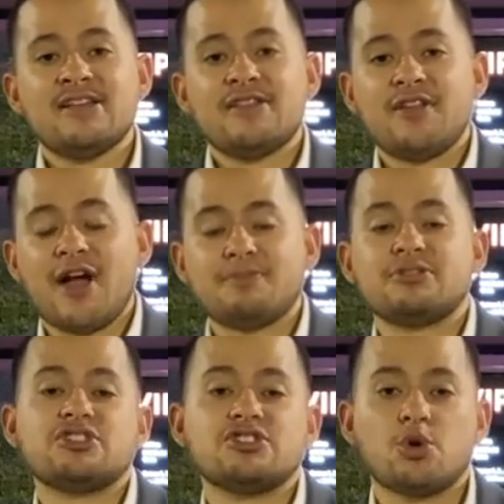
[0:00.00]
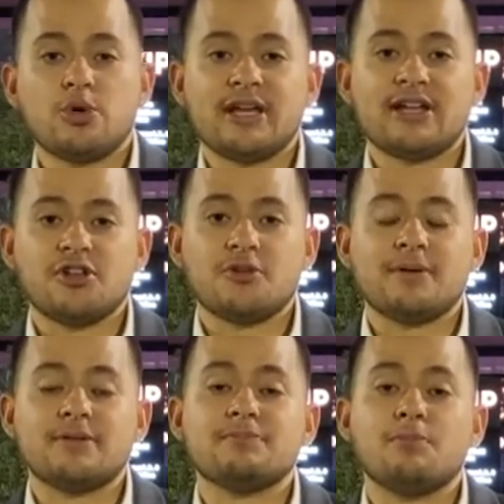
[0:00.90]
the opposition is going to get a little
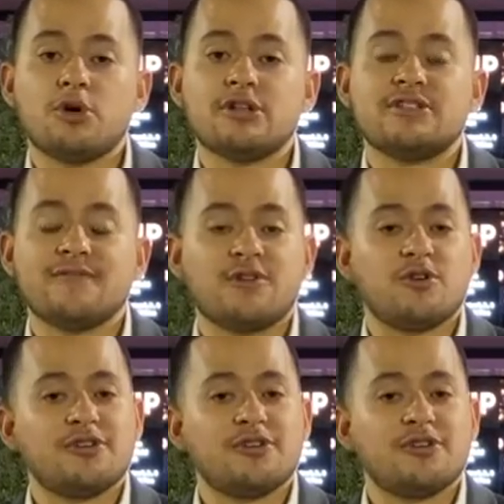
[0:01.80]
bit more difficult.